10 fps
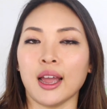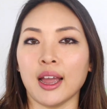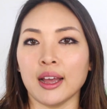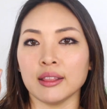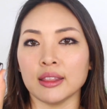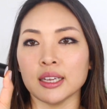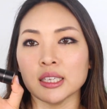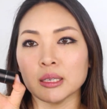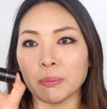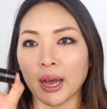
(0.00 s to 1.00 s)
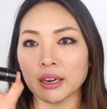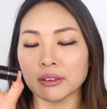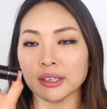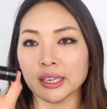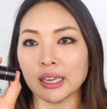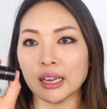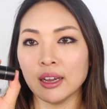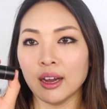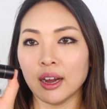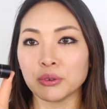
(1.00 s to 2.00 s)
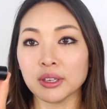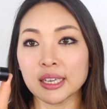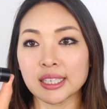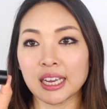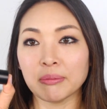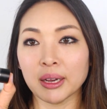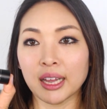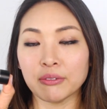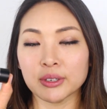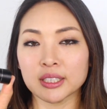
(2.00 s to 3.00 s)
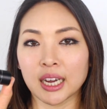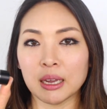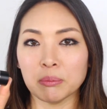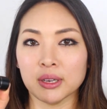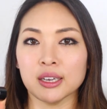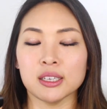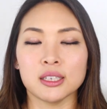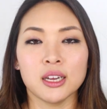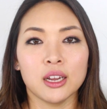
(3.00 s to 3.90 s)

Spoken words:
And this battery really saved my life one time because,